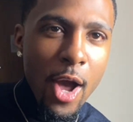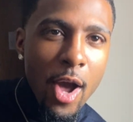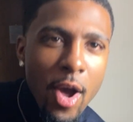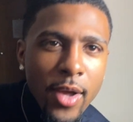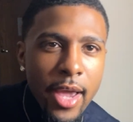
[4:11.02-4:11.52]

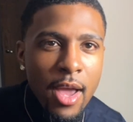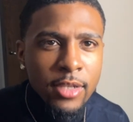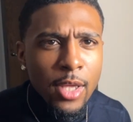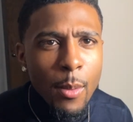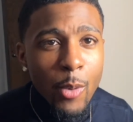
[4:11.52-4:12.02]
Okay, y'all,
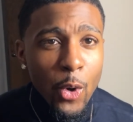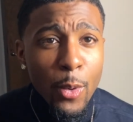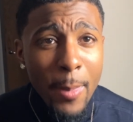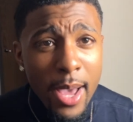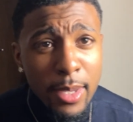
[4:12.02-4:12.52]
so
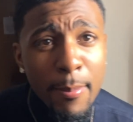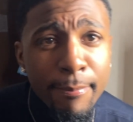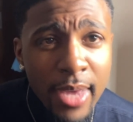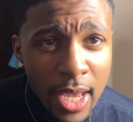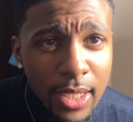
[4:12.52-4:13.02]
boom, I am
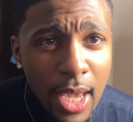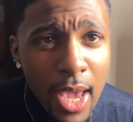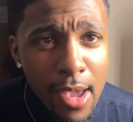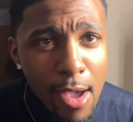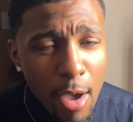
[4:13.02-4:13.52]
back
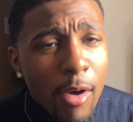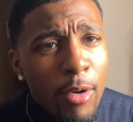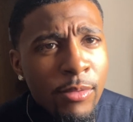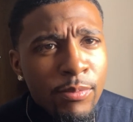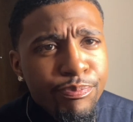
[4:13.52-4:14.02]
at
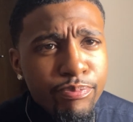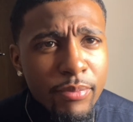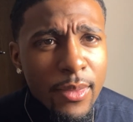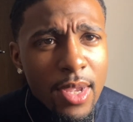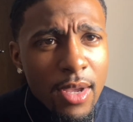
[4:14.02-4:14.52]
home.
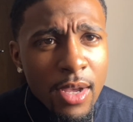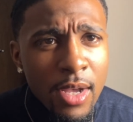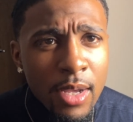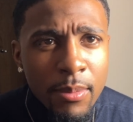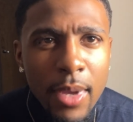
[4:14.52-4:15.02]

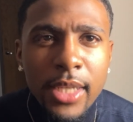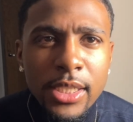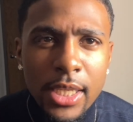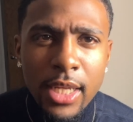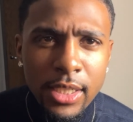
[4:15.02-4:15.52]
Um, I
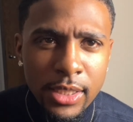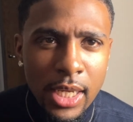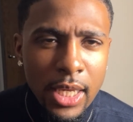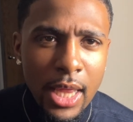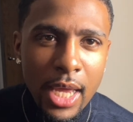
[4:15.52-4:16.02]
just got done
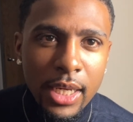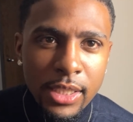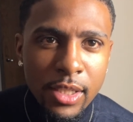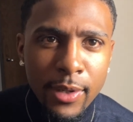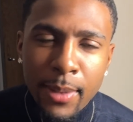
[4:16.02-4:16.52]
taking like
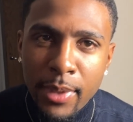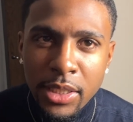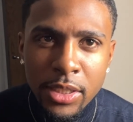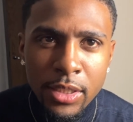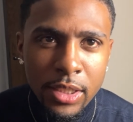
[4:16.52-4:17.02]
Instagram
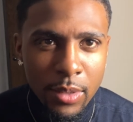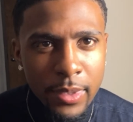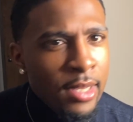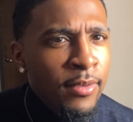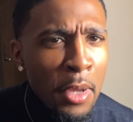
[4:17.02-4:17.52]
pictures or
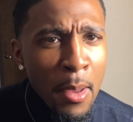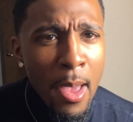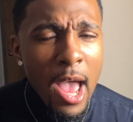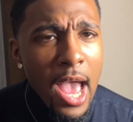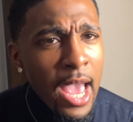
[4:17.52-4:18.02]
whatever.
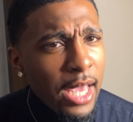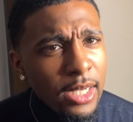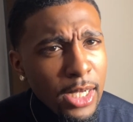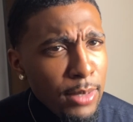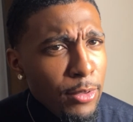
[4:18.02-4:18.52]
I
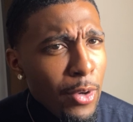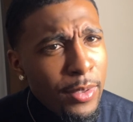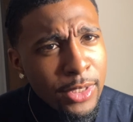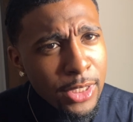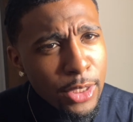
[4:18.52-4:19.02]
ended up
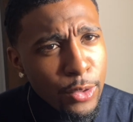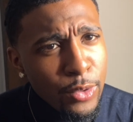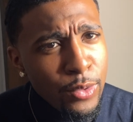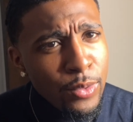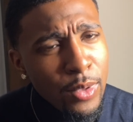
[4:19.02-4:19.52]
going
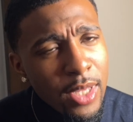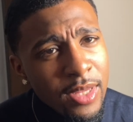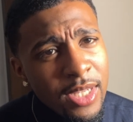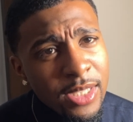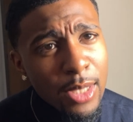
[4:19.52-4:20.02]
to
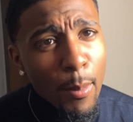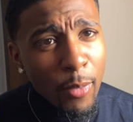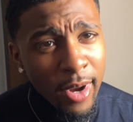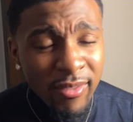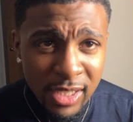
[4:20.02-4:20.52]
this
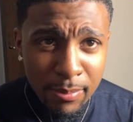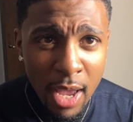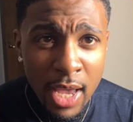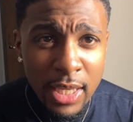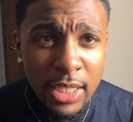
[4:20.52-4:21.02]
breakfast
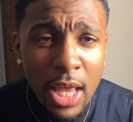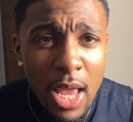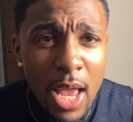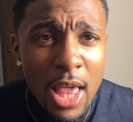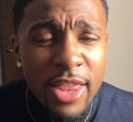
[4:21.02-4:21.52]
spot
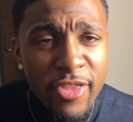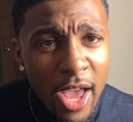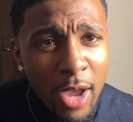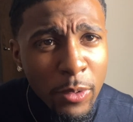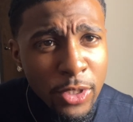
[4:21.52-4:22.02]
that
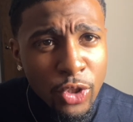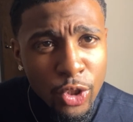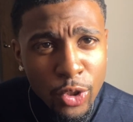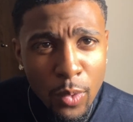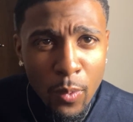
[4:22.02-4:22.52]
I want to
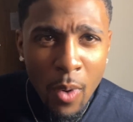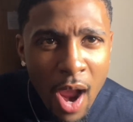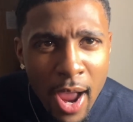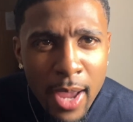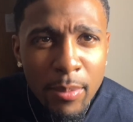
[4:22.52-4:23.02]

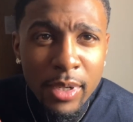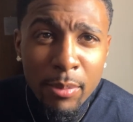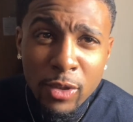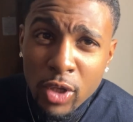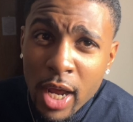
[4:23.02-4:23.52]
try, but I'm
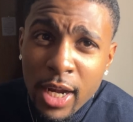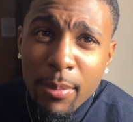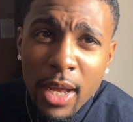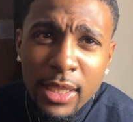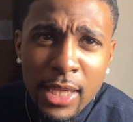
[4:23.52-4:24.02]
gonna try that
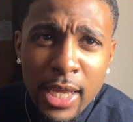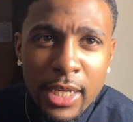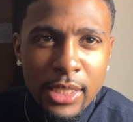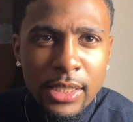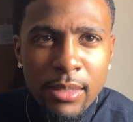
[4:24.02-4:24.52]
probably like
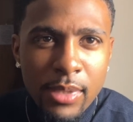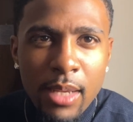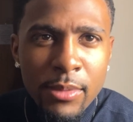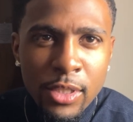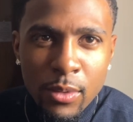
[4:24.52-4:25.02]

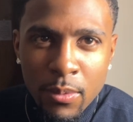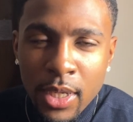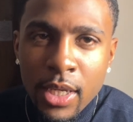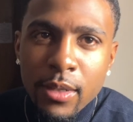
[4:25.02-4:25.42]
sometime this week.